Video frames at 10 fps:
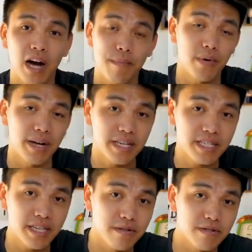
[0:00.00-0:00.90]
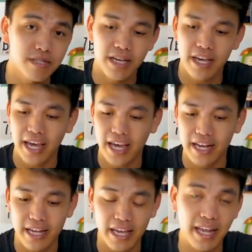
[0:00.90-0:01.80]
copywriting skills
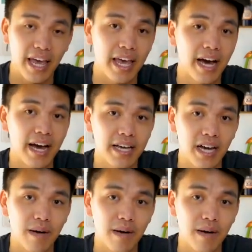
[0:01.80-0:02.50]
and an AI